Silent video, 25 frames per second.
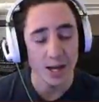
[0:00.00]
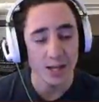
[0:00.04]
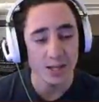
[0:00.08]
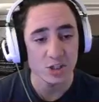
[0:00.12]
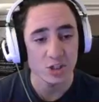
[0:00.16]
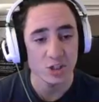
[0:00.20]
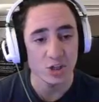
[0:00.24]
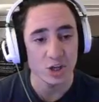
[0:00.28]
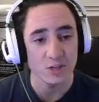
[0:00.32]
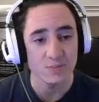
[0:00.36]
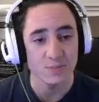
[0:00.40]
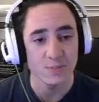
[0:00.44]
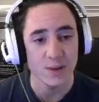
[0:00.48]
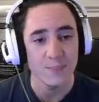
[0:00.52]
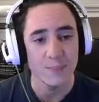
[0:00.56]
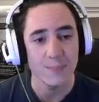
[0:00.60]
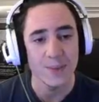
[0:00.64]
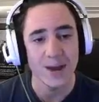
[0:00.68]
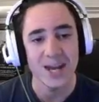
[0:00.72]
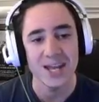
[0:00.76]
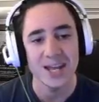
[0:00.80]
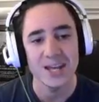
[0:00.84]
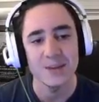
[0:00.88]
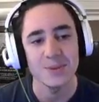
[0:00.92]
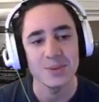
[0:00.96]
shots by
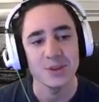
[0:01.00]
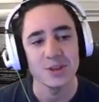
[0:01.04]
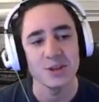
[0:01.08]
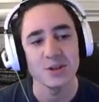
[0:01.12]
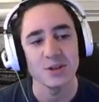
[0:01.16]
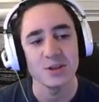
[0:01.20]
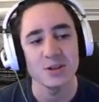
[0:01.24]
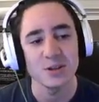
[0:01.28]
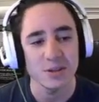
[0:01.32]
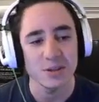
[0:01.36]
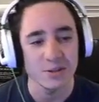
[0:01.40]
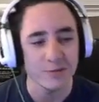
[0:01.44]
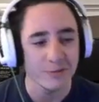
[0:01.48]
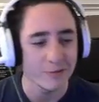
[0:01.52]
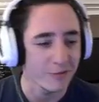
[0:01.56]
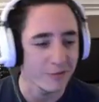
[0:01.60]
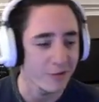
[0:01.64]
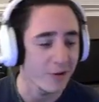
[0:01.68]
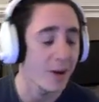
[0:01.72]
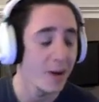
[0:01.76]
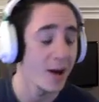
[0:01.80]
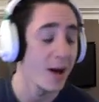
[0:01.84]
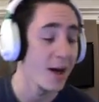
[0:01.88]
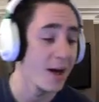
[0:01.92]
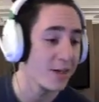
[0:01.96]
Benny, but
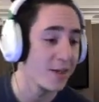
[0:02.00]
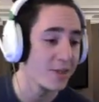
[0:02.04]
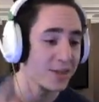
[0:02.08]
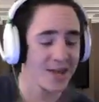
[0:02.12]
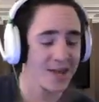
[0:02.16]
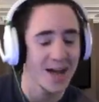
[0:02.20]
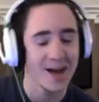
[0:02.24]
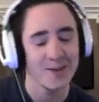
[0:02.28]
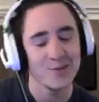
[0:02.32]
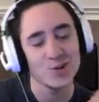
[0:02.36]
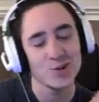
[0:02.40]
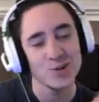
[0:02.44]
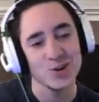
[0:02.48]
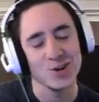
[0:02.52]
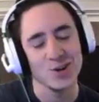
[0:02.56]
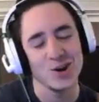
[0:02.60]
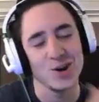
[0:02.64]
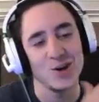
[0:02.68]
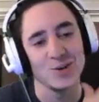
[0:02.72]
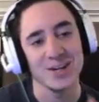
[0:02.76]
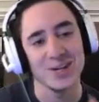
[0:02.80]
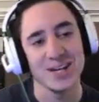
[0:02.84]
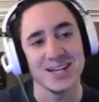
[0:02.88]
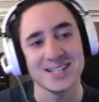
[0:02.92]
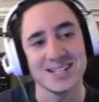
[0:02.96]
the ammo couldn't
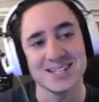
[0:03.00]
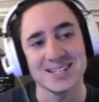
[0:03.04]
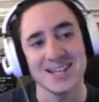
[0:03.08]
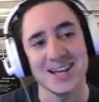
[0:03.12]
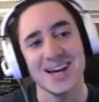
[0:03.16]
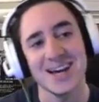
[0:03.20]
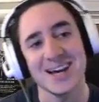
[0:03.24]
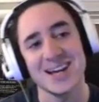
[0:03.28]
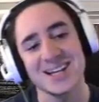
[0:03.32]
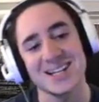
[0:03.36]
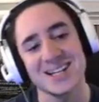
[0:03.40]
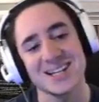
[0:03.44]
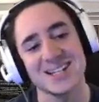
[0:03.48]
hold his side, and